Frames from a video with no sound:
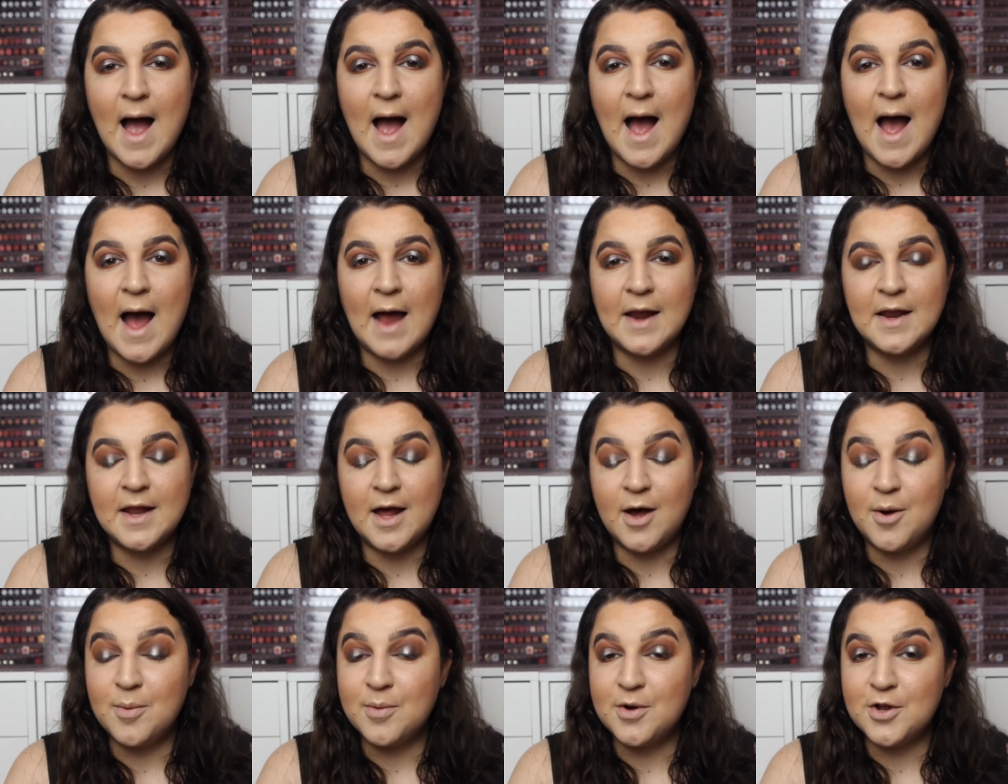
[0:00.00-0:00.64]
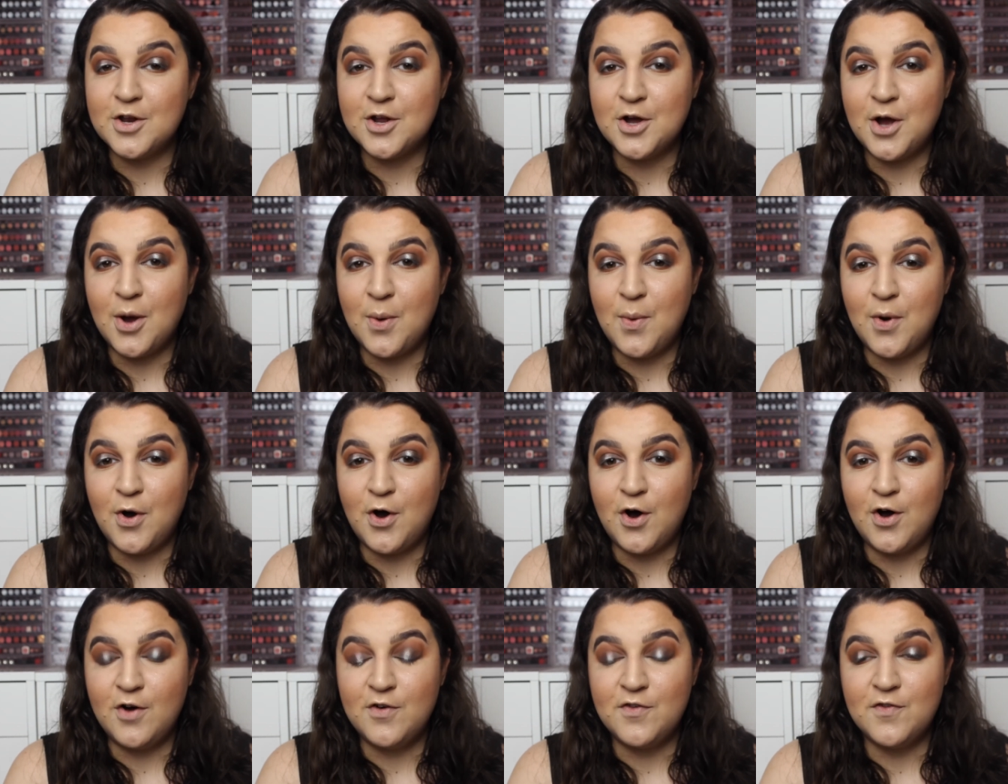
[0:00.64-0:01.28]
And now I'm going to go
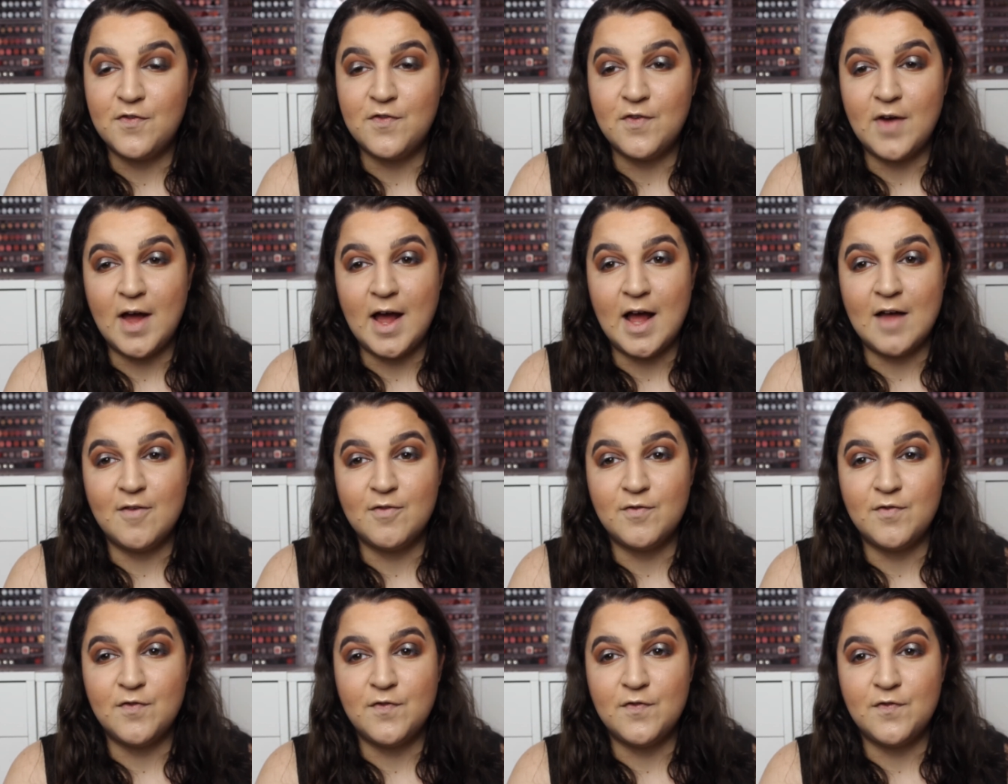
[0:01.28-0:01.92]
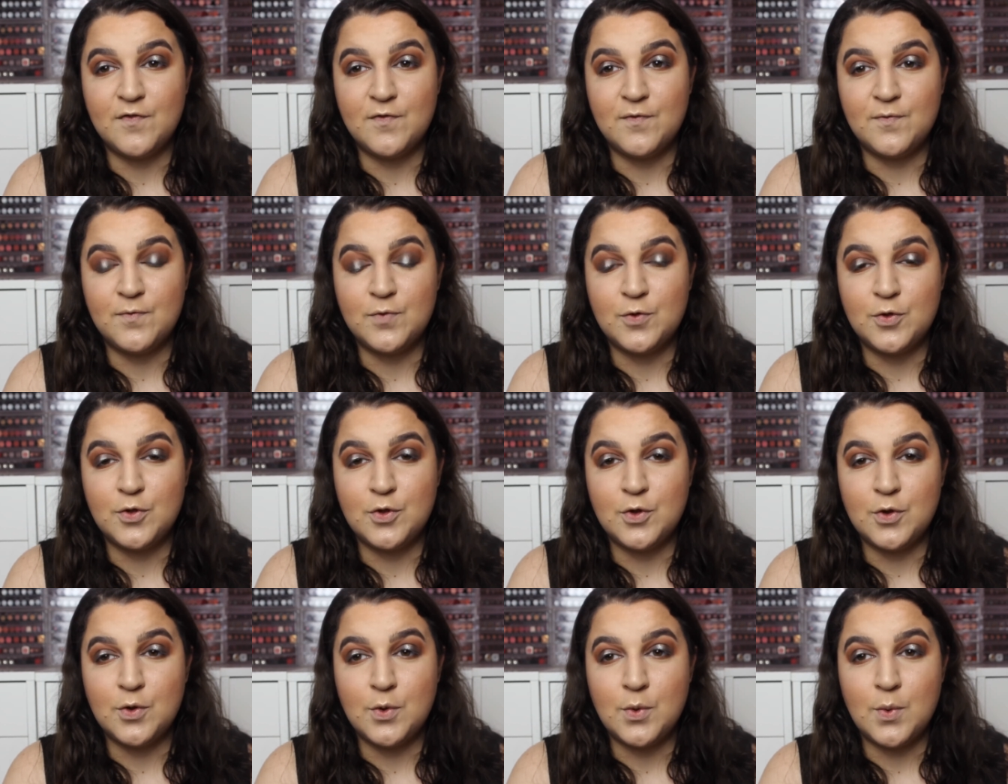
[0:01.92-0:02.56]
off and
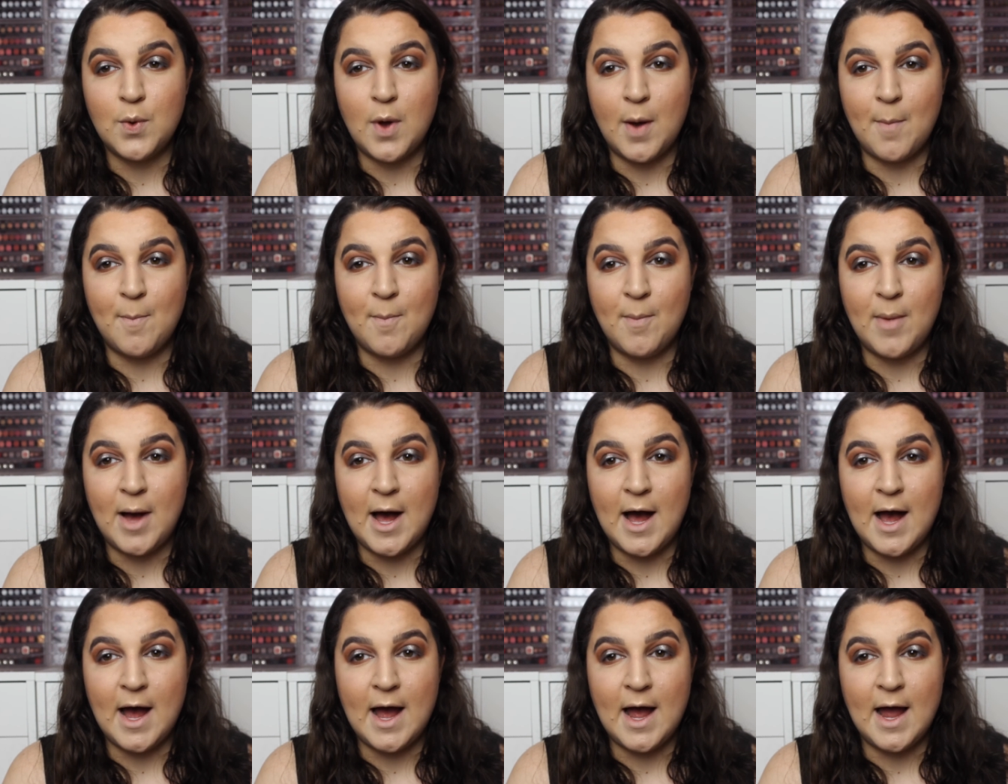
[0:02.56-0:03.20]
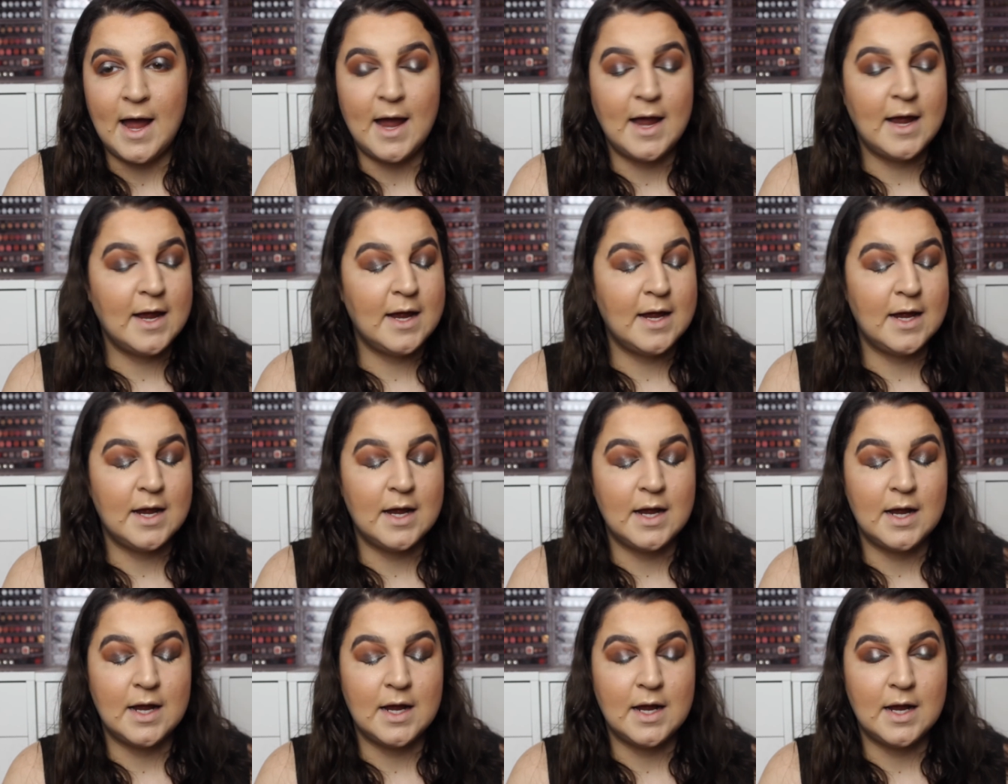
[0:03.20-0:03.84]
do my
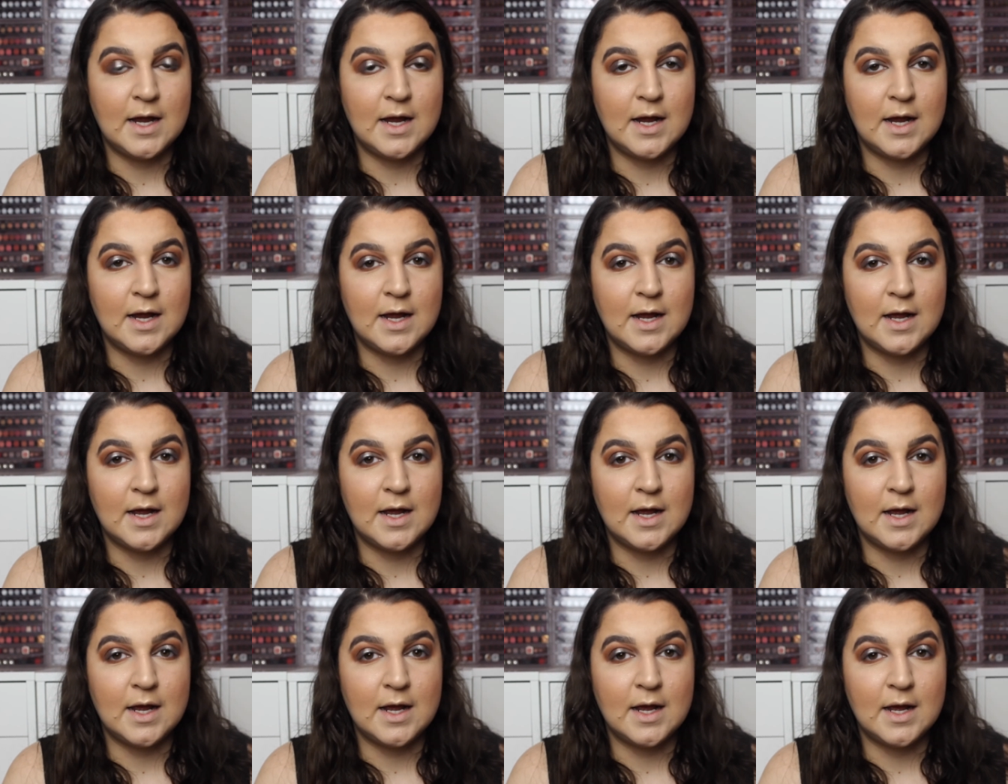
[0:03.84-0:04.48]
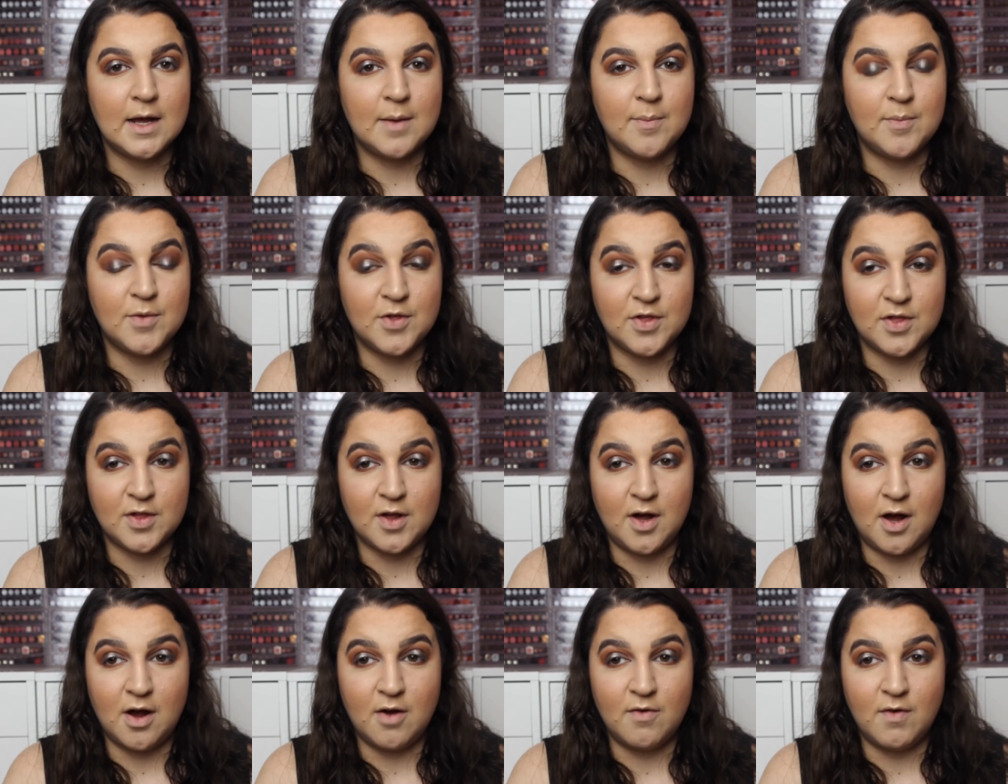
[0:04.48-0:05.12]

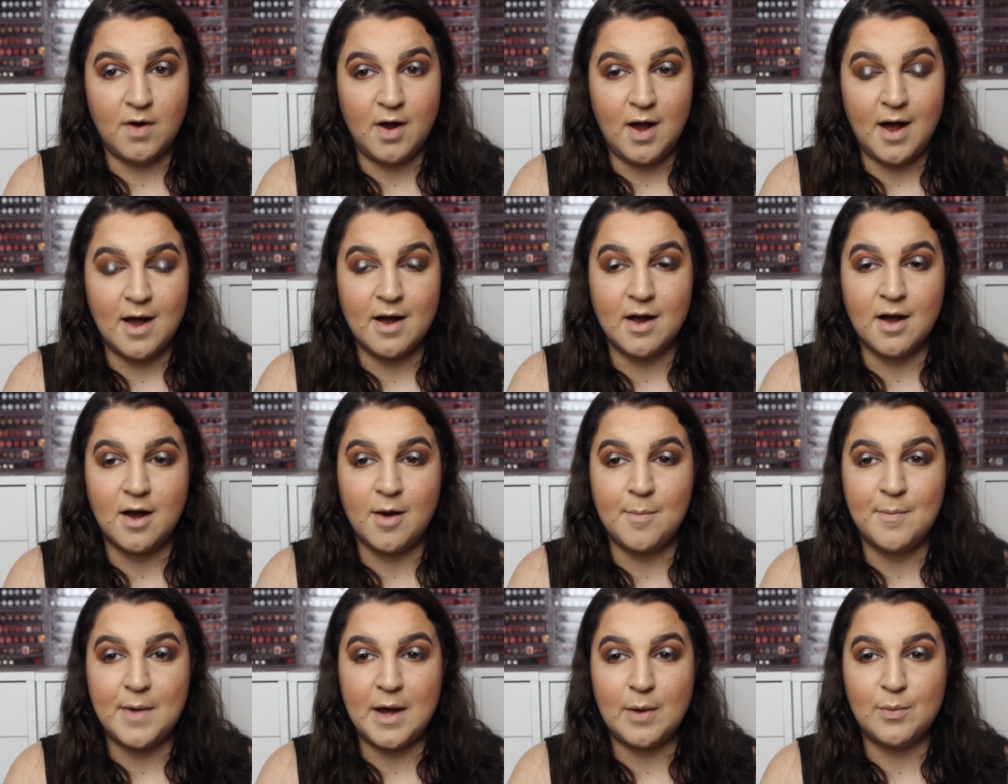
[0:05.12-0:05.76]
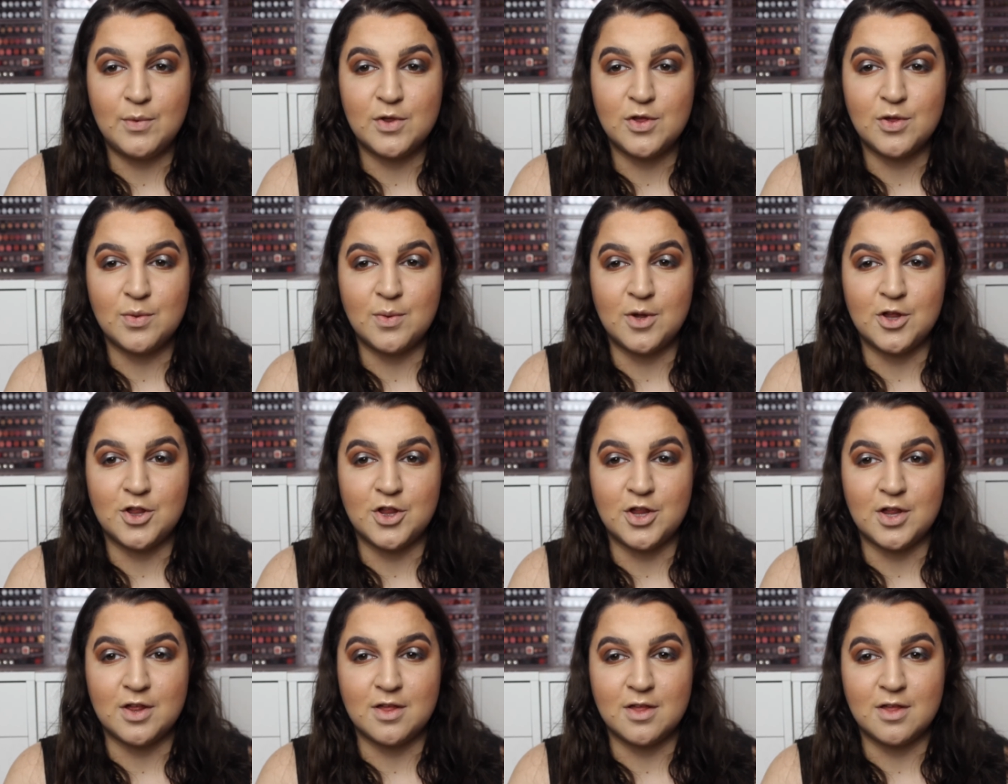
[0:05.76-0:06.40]
mascara and come back with
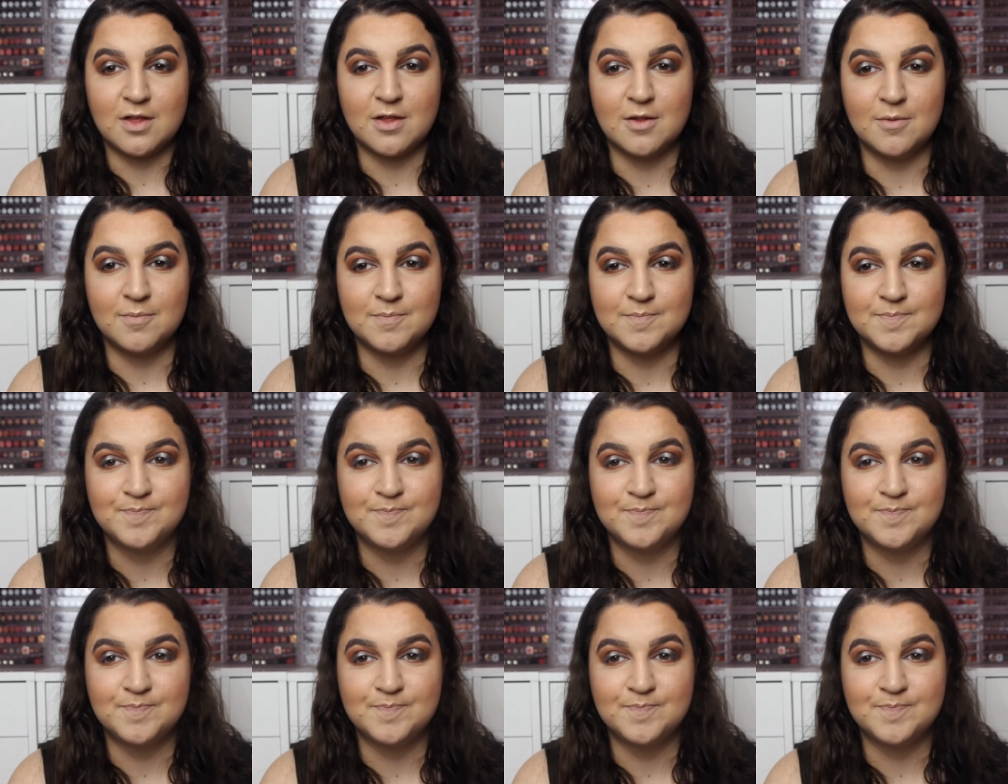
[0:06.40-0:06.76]
swatches.